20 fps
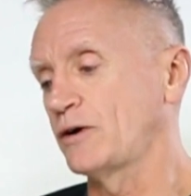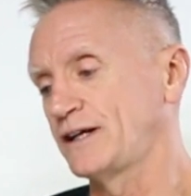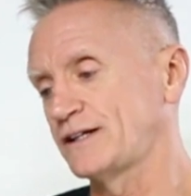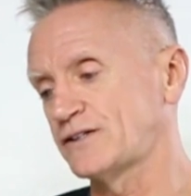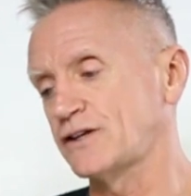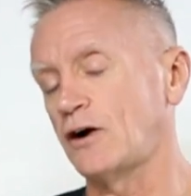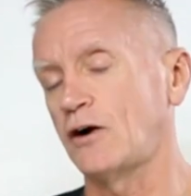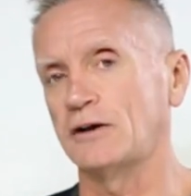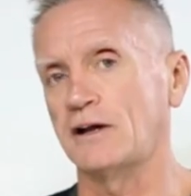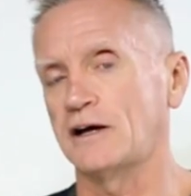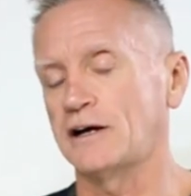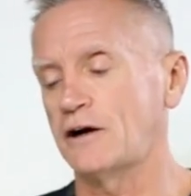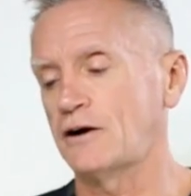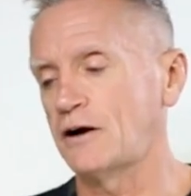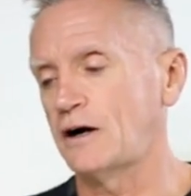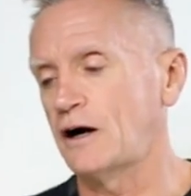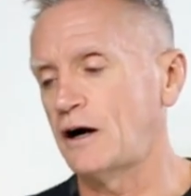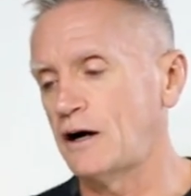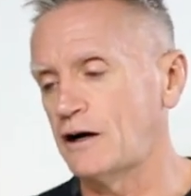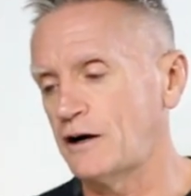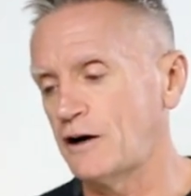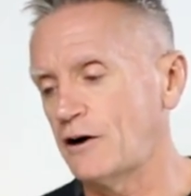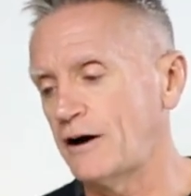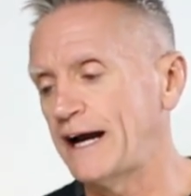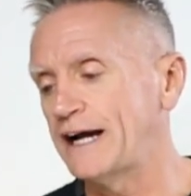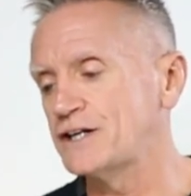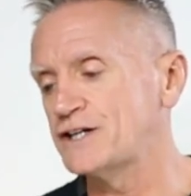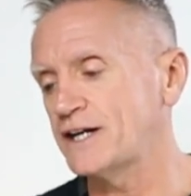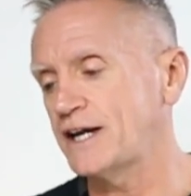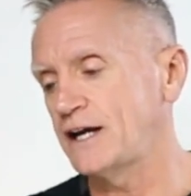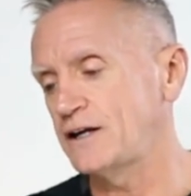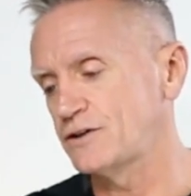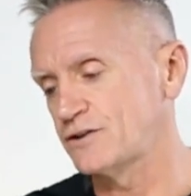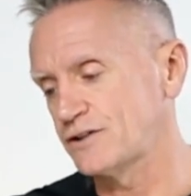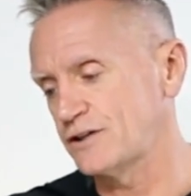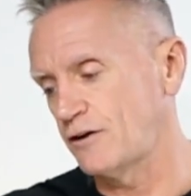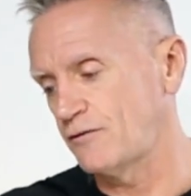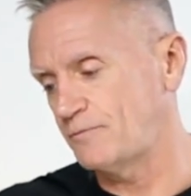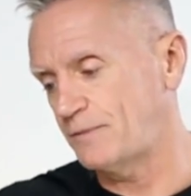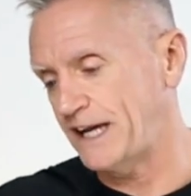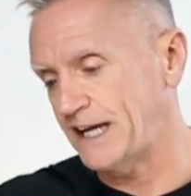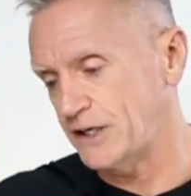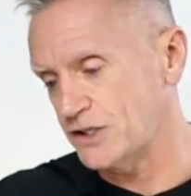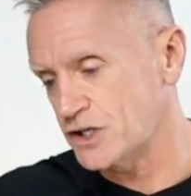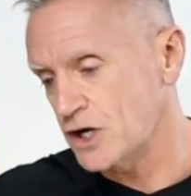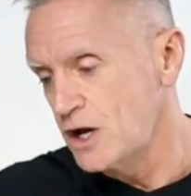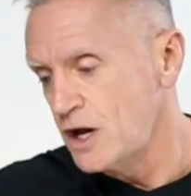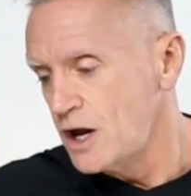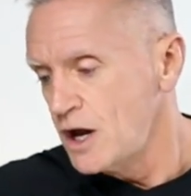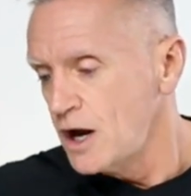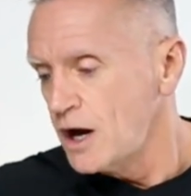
It's all on our on our Educate Yourself page.